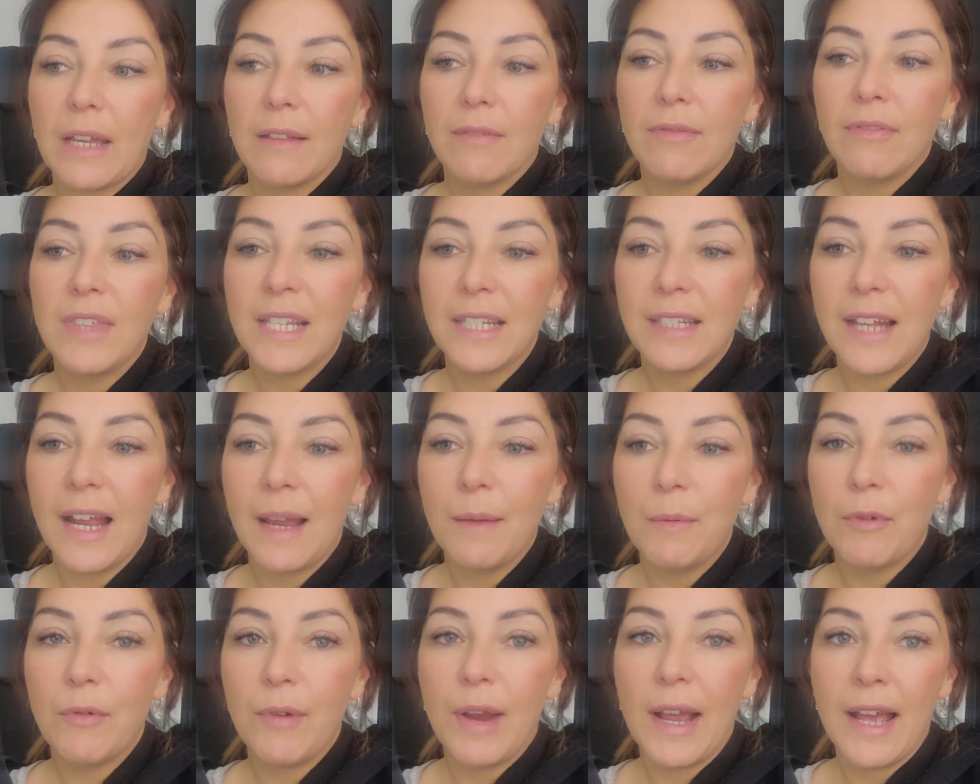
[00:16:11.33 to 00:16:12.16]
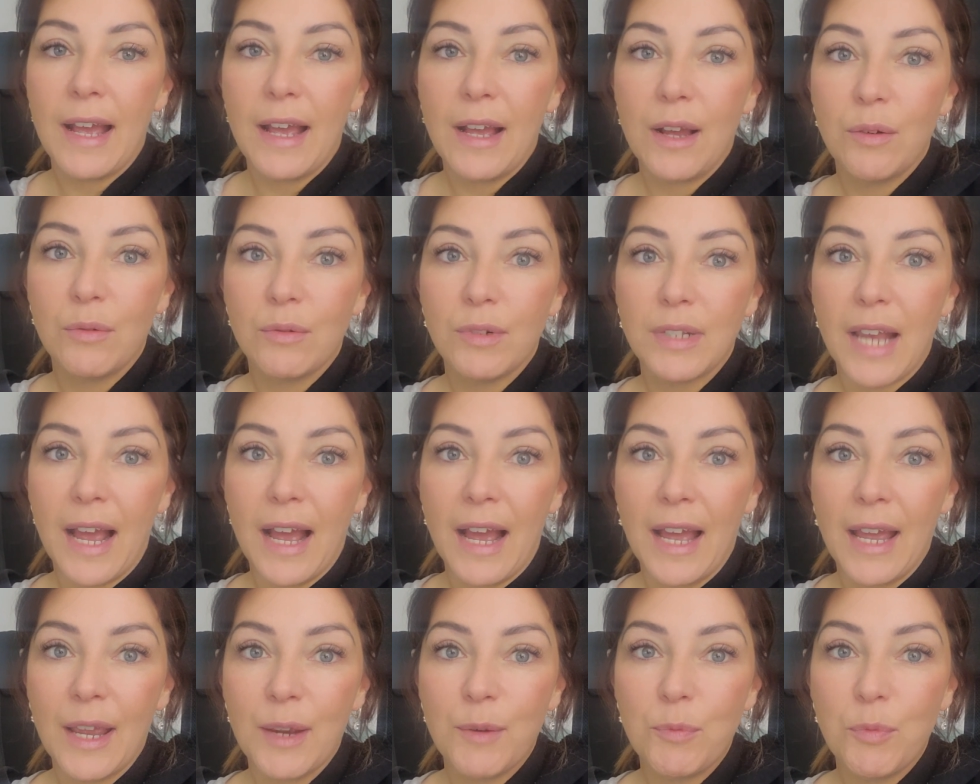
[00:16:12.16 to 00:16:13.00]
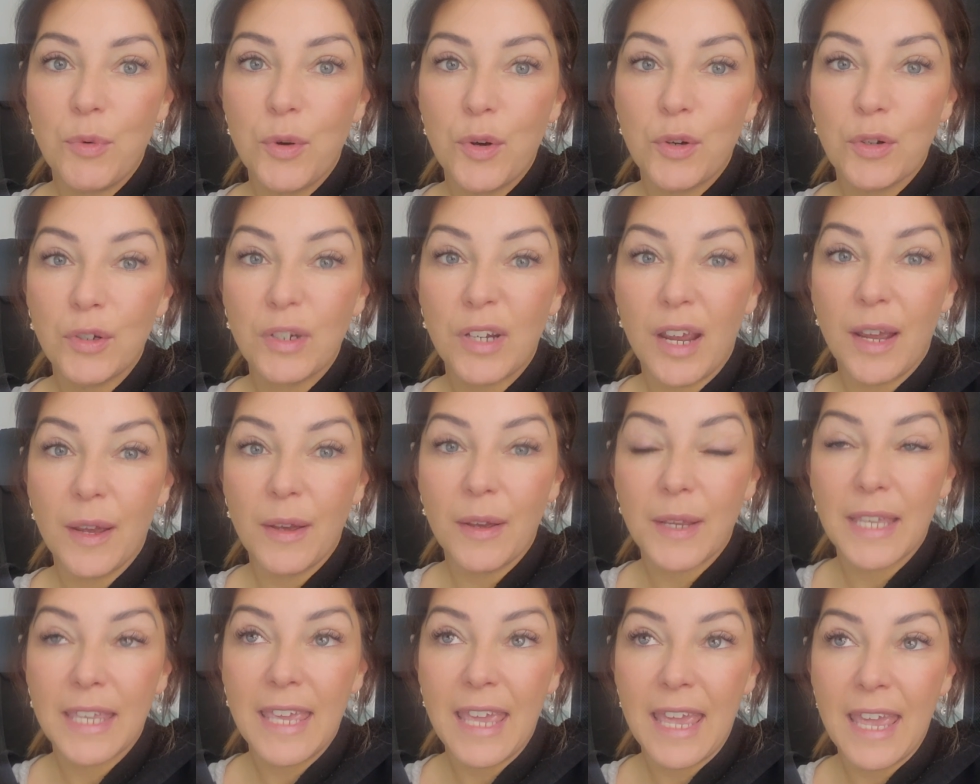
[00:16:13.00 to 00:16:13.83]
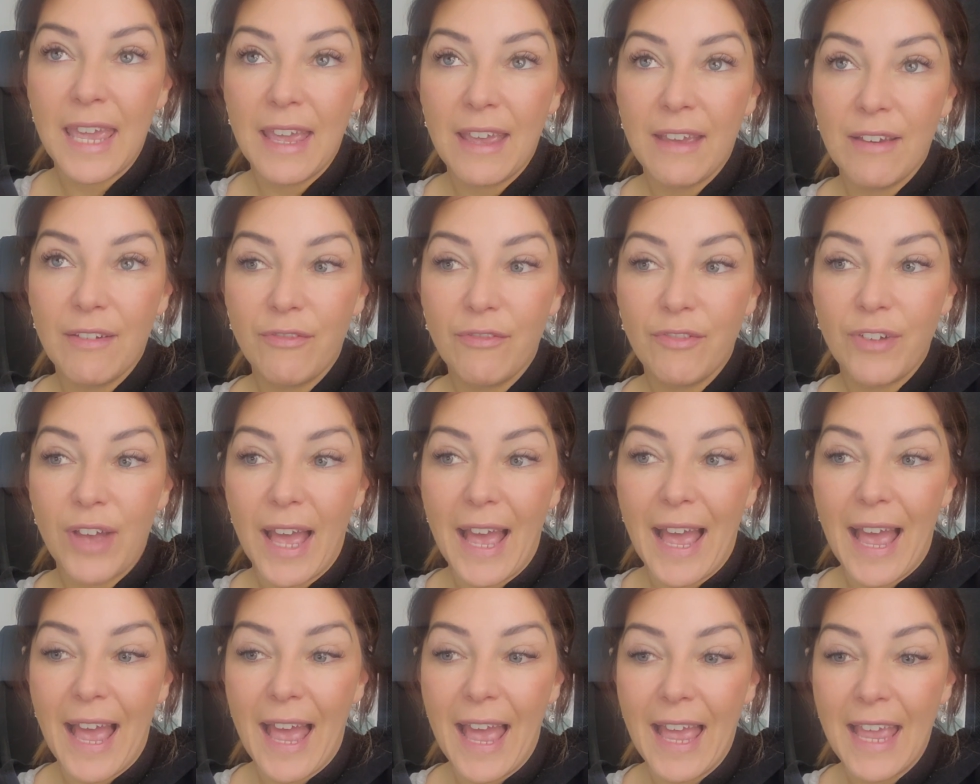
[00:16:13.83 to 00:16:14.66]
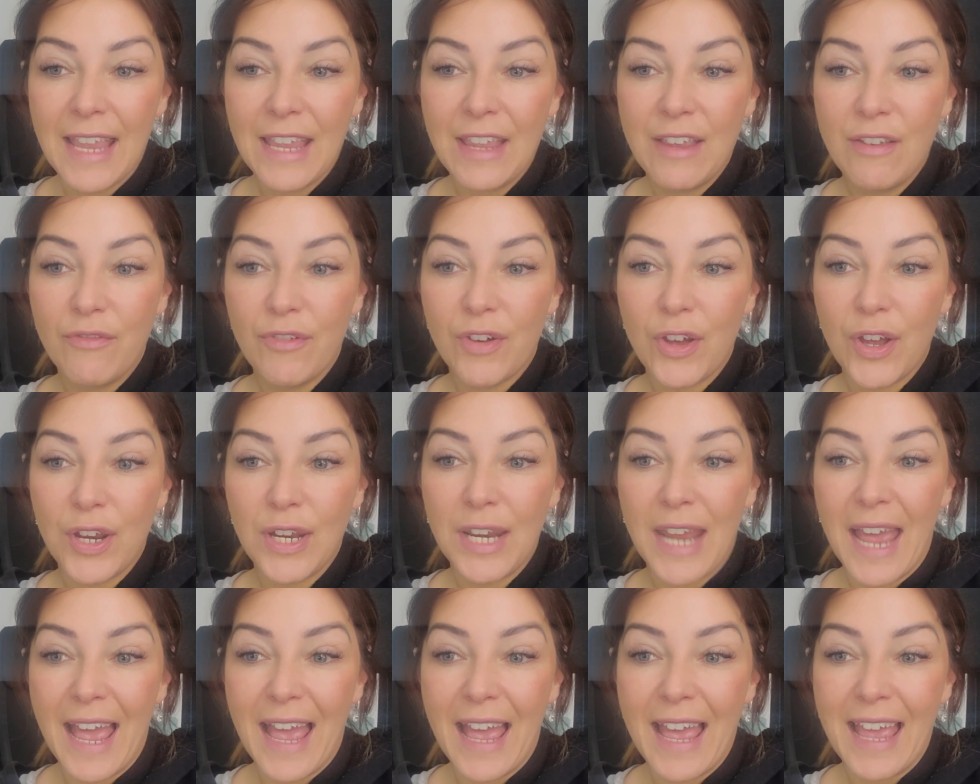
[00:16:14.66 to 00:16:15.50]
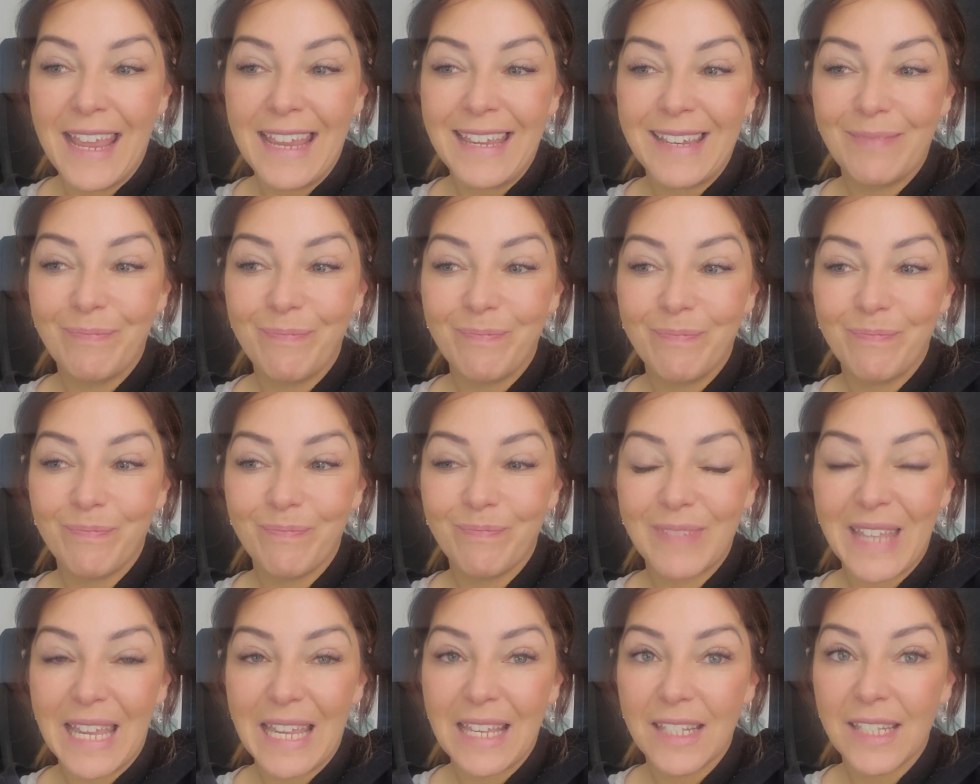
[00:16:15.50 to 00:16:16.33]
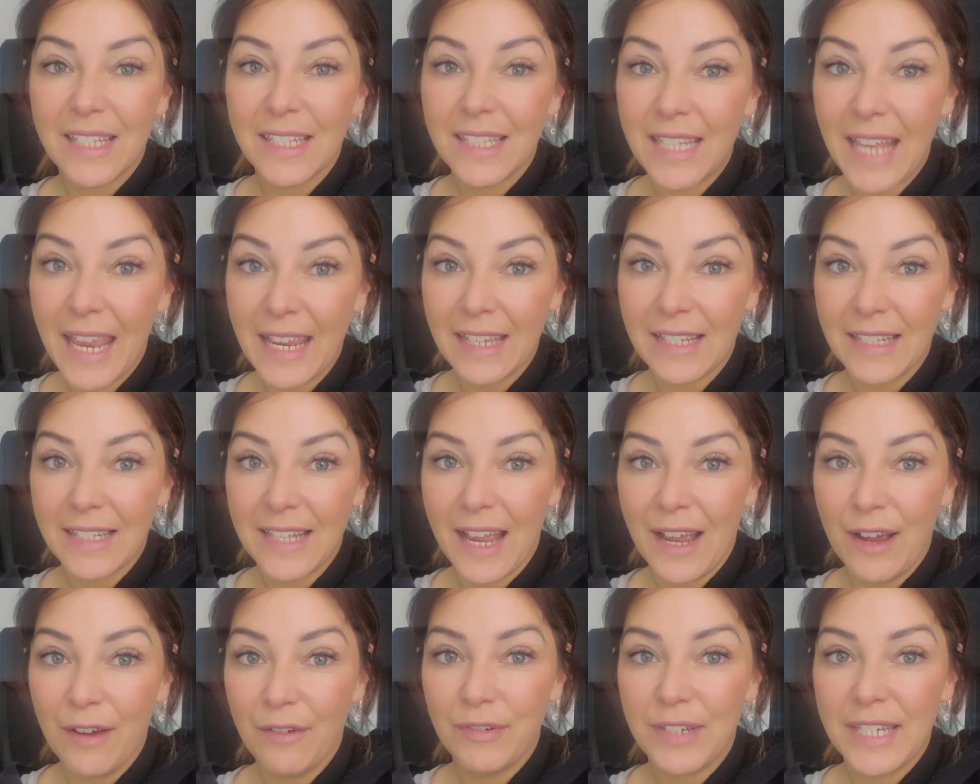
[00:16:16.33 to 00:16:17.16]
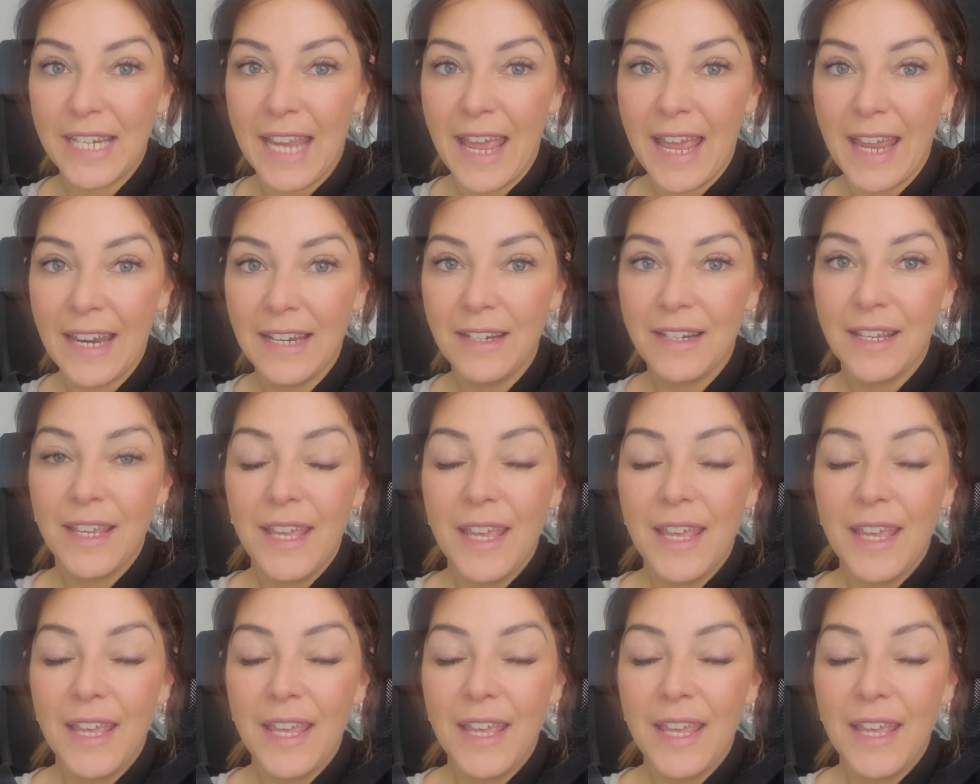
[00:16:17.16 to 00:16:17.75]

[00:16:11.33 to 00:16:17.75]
This time around, I would give Haven a 6 out of 10.